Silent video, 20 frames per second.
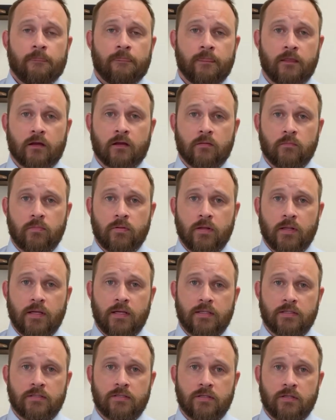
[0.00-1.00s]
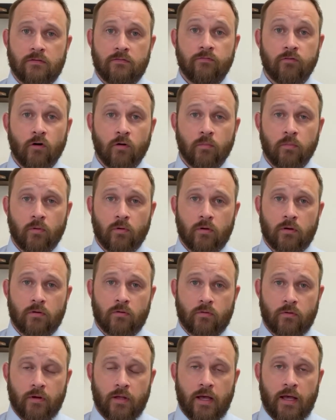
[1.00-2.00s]
the complaint to the full board
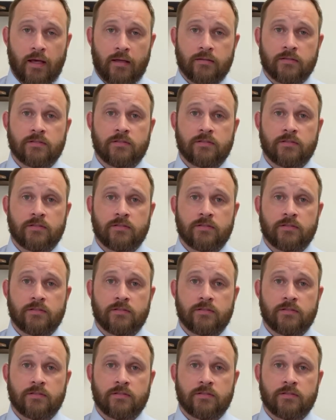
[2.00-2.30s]
or not.